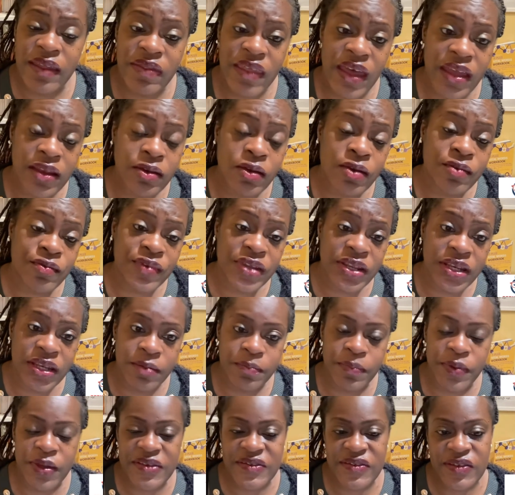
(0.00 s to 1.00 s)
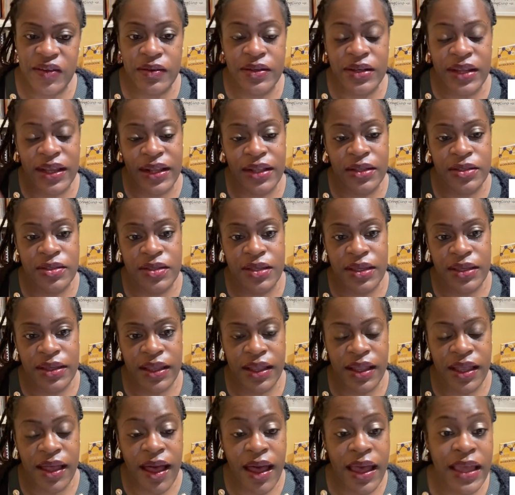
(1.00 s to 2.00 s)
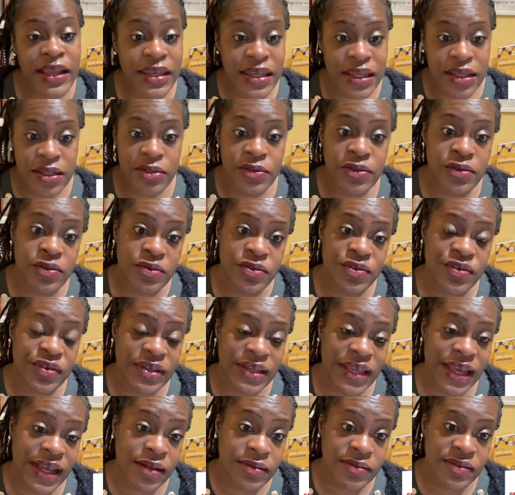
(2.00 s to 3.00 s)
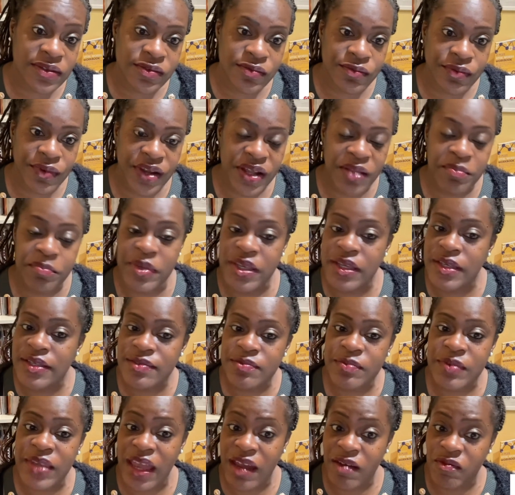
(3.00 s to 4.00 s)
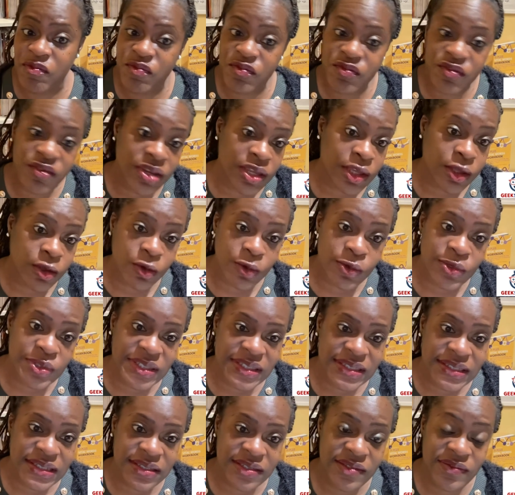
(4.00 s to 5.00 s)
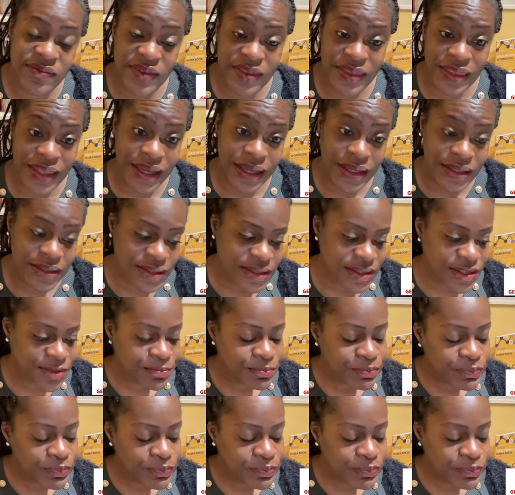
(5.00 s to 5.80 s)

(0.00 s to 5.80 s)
They're not really books on guiding children how to write, because we have free courses for that.